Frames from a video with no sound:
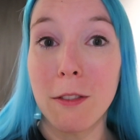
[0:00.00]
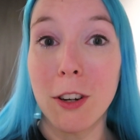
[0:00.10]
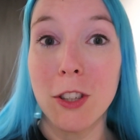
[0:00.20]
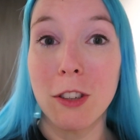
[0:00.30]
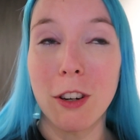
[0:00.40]
of
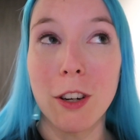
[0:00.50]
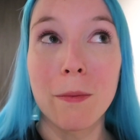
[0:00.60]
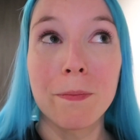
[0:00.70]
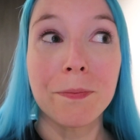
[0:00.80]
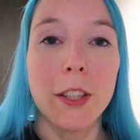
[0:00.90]

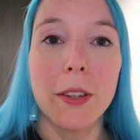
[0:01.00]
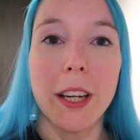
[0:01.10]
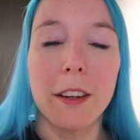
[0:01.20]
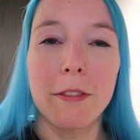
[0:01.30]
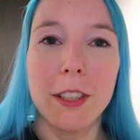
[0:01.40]
Otaru. So
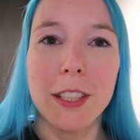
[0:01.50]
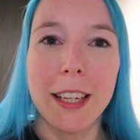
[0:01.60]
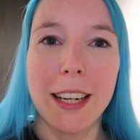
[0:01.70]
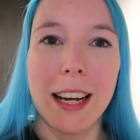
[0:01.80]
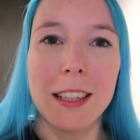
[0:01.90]
yeah, it feels
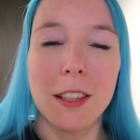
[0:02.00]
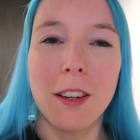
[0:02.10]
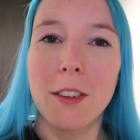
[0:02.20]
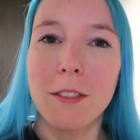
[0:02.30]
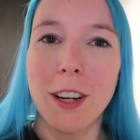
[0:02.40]
like it has a
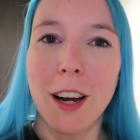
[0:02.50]
lot of